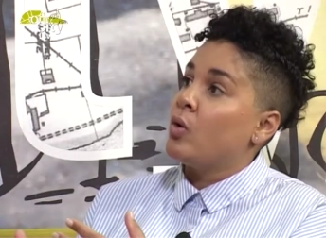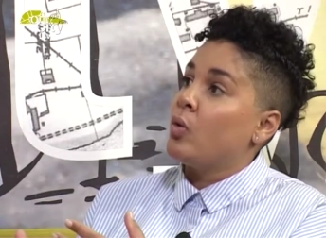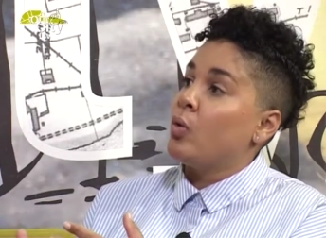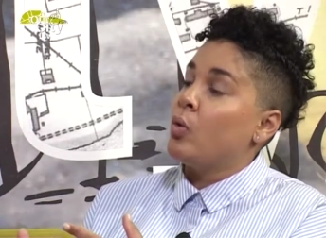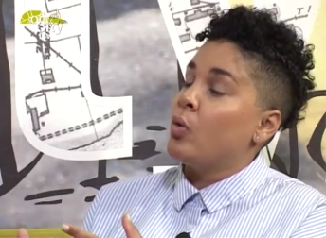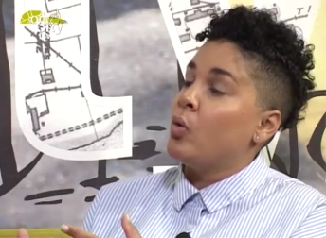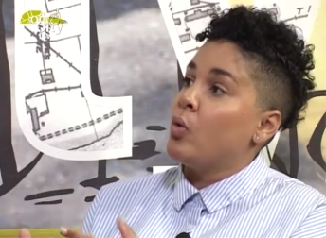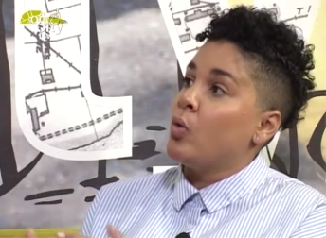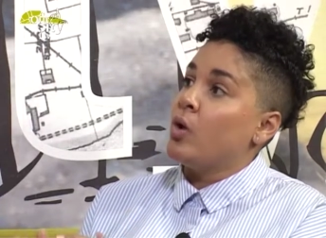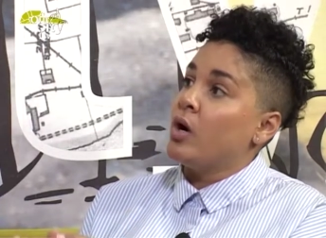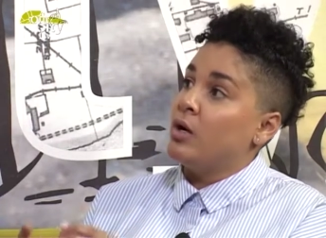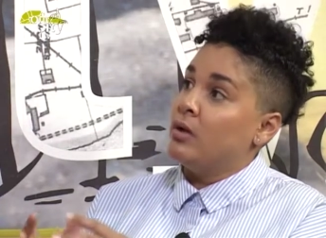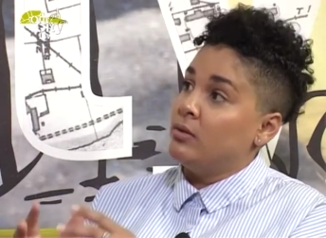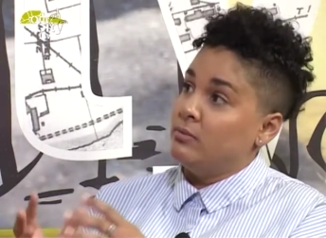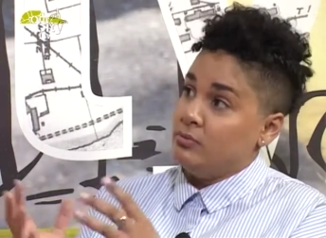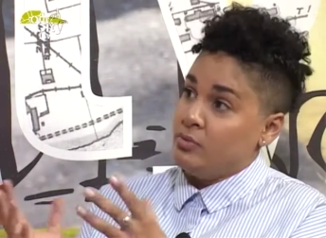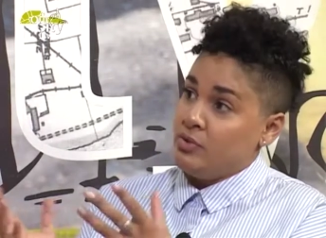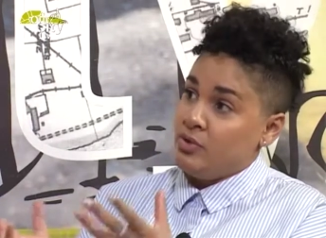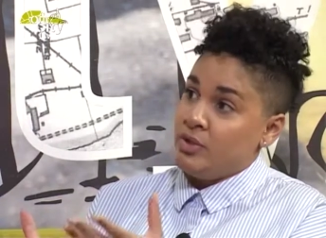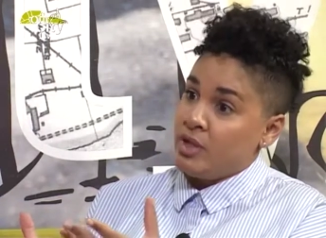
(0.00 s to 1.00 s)
or,
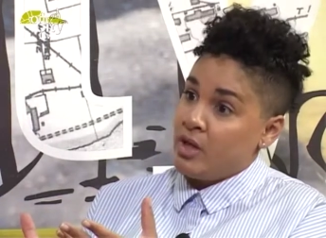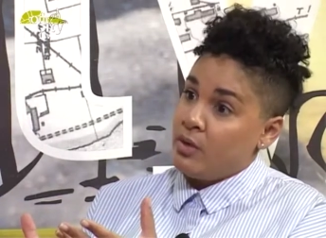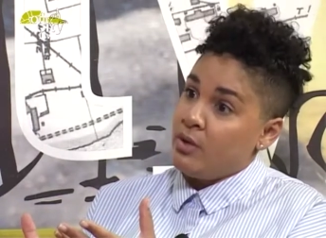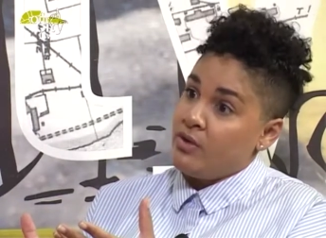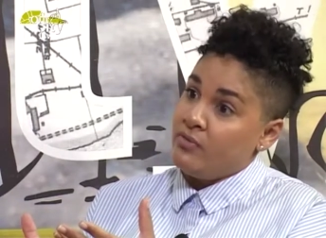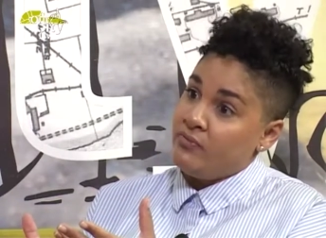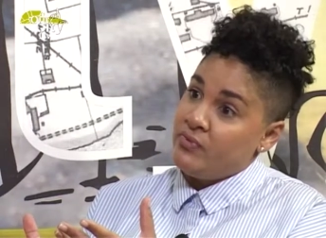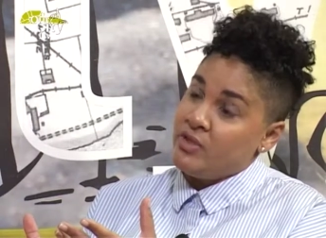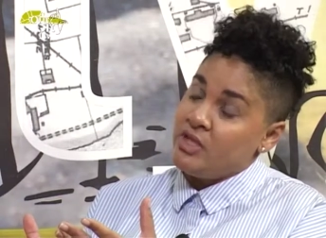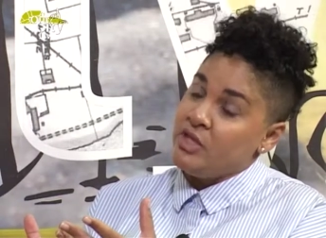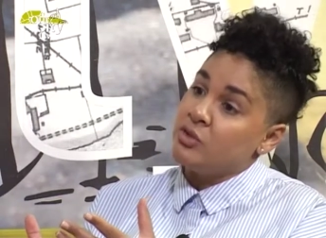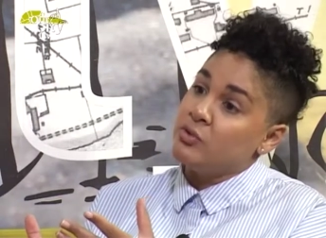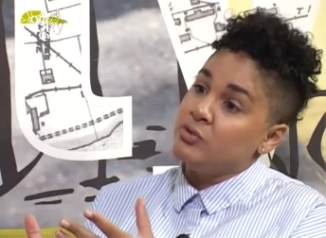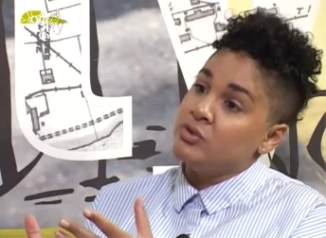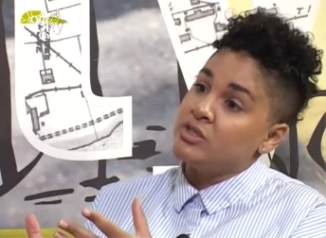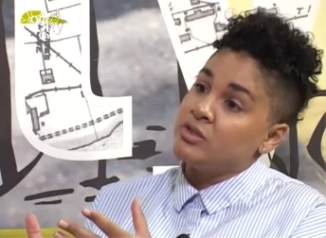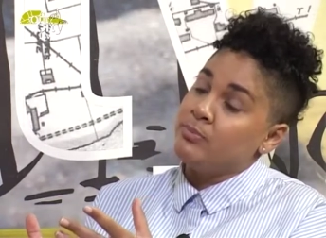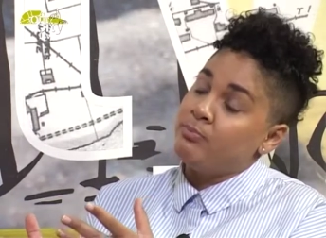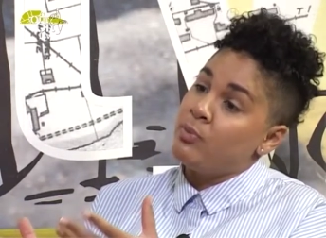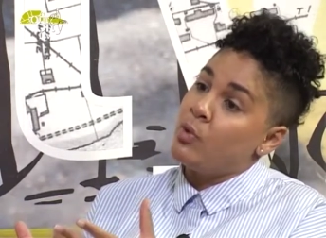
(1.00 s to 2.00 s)
you know, a really good
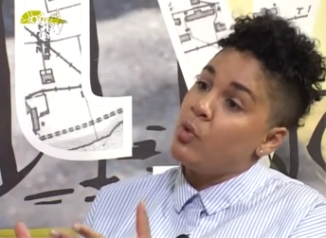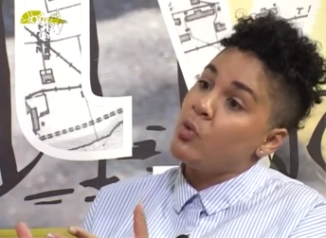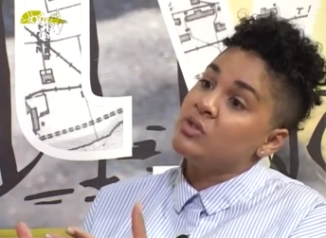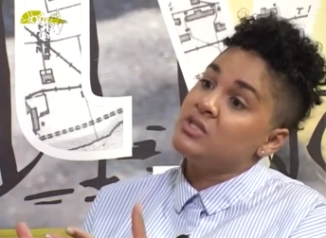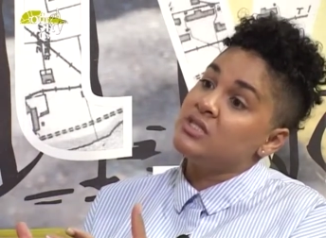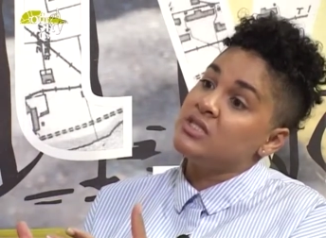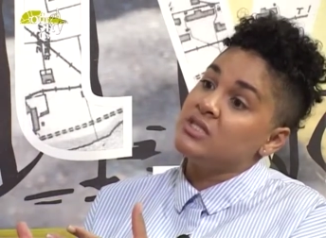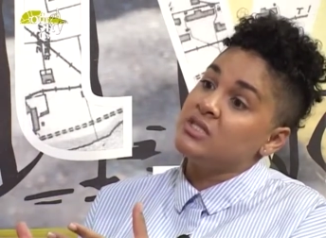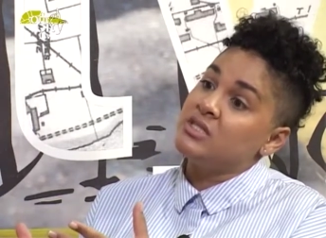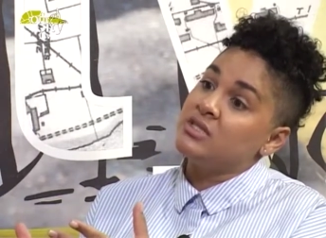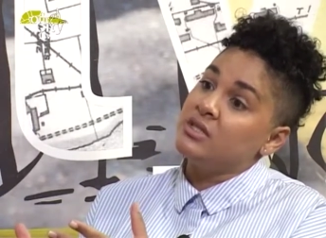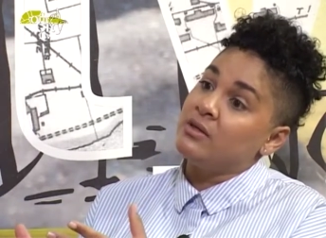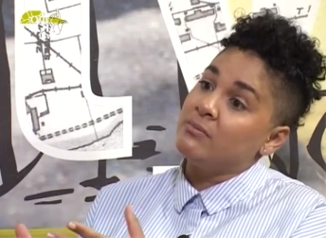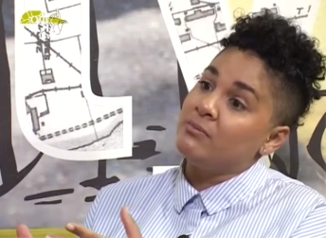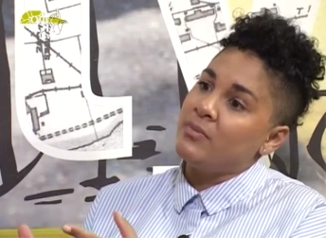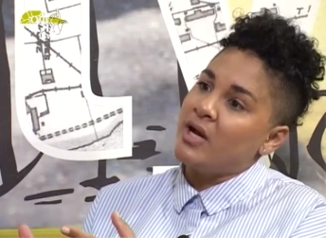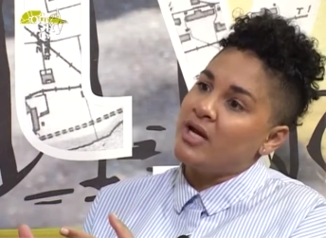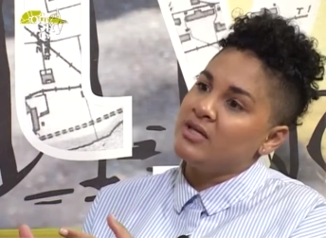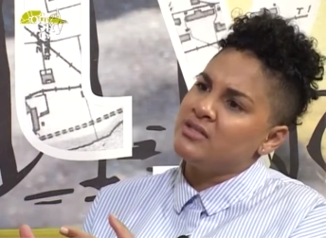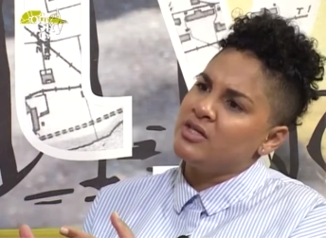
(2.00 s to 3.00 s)
support
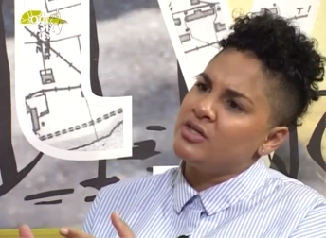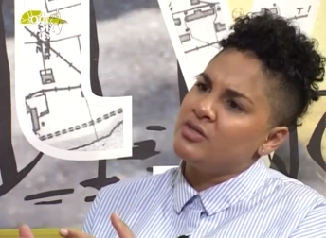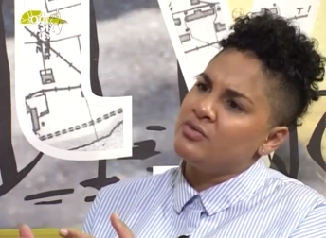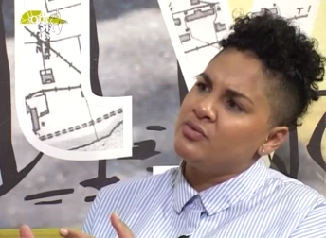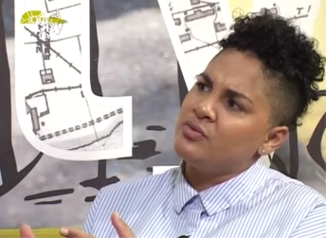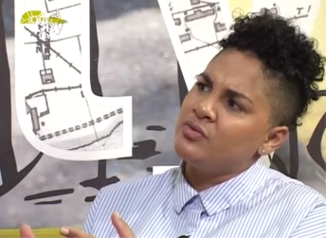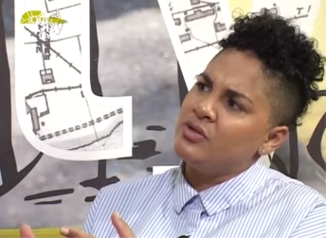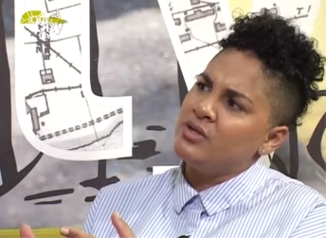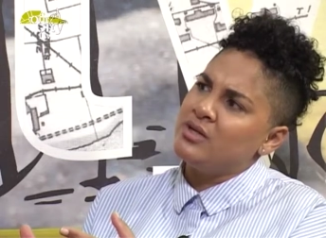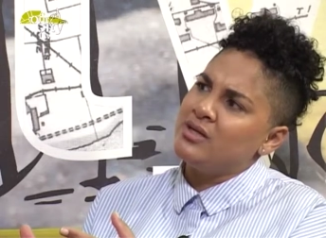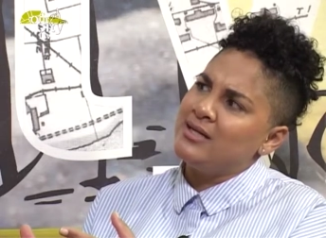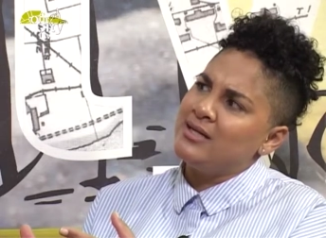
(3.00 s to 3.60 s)
system. And so